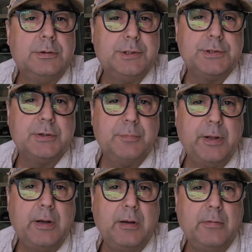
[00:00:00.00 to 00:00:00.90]
system
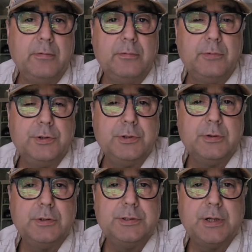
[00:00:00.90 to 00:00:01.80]
that I
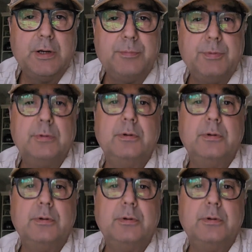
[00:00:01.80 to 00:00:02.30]
recently set up